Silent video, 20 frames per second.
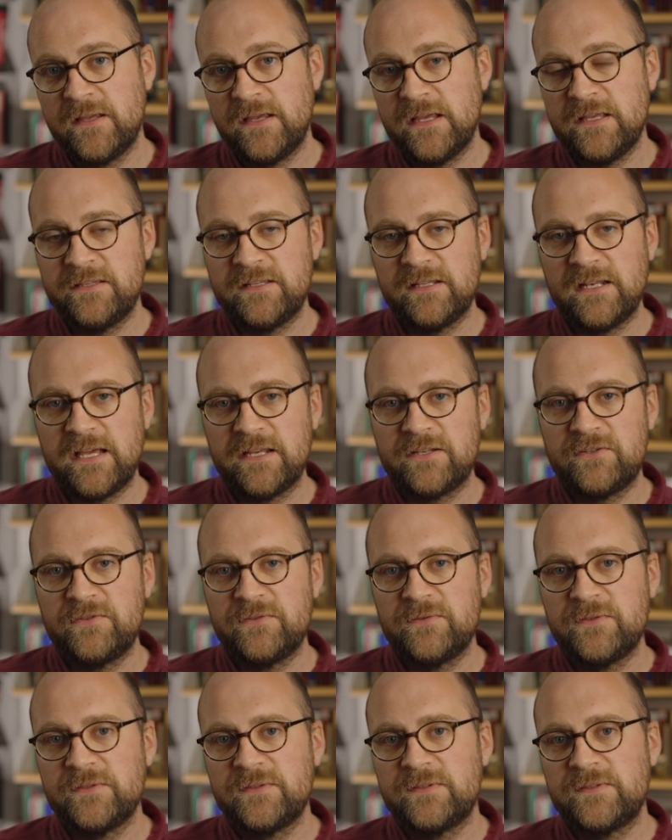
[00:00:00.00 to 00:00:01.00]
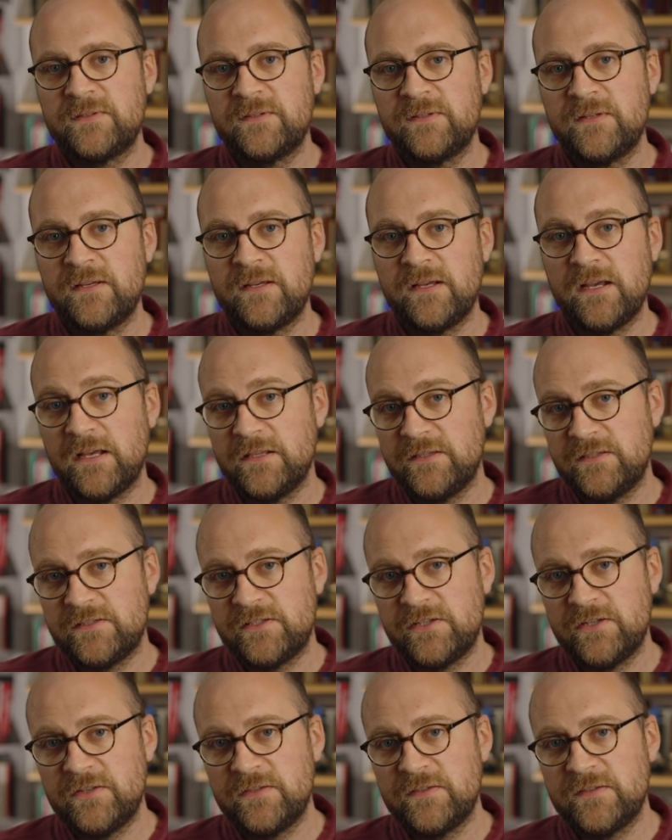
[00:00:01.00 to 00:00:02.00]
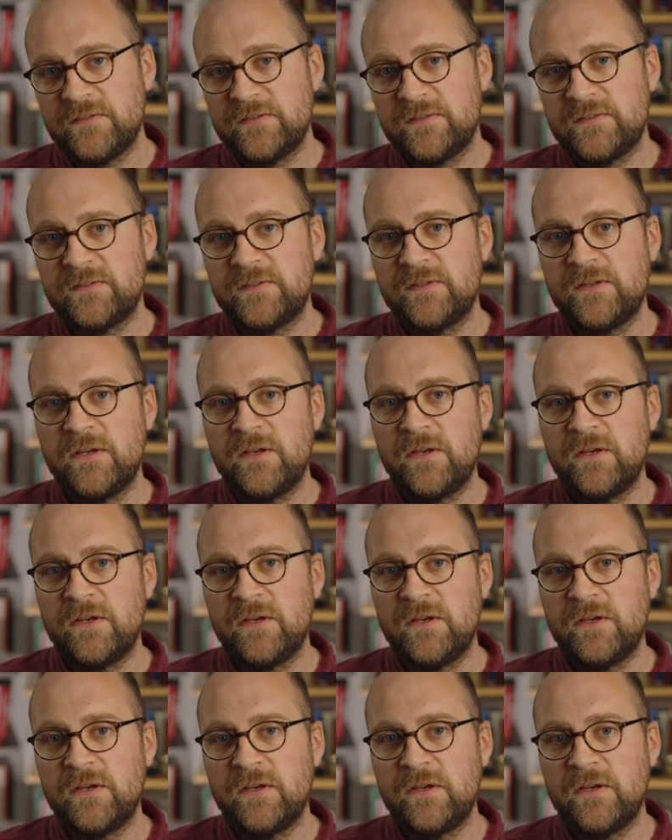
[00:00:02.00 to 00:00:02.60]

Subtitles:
intellectuals, and students